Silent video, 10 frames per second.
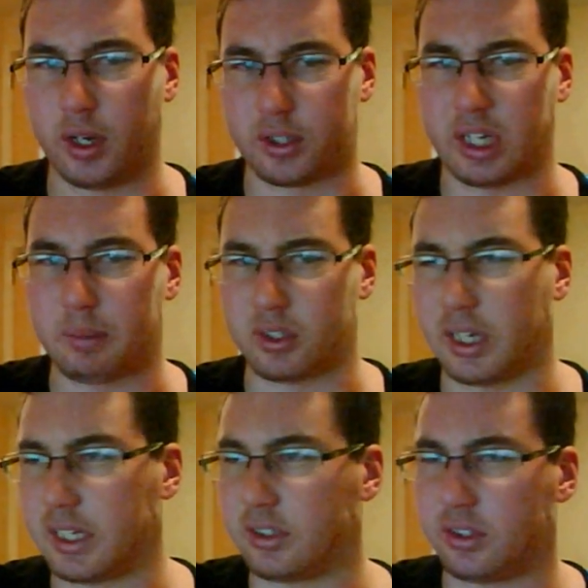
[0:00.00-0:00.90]
work Sheamus
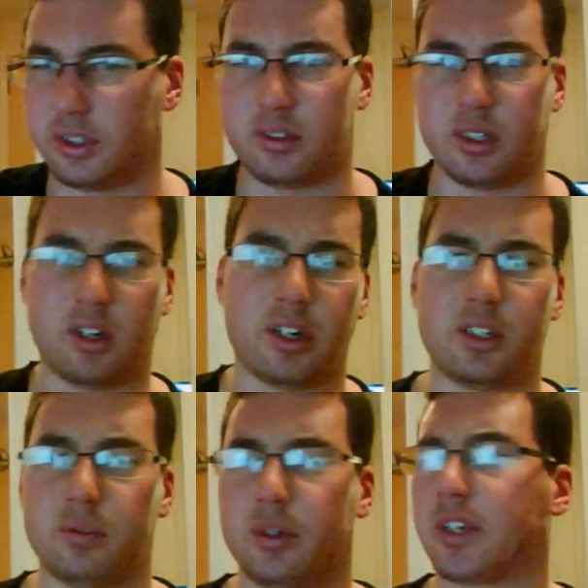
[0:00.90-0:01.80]
like this, it just
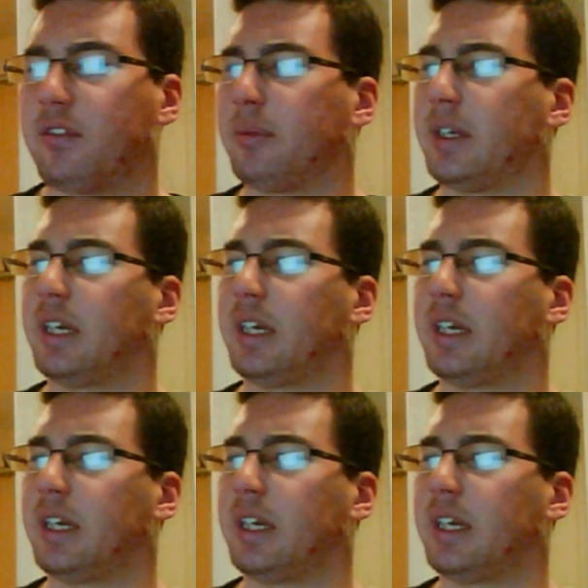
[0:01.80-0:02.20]
isn't working for me.